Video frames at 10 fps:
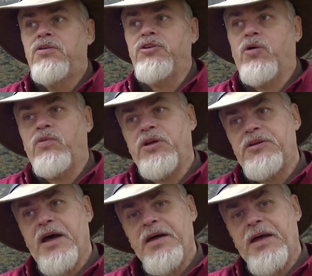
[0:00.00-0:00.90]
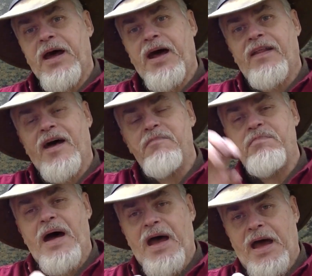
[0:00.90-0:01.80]
So when you take it out of that
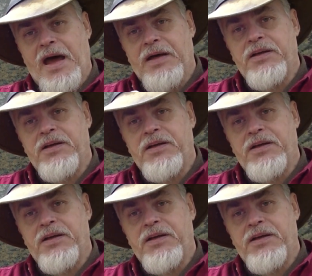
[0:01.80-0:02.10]
bag,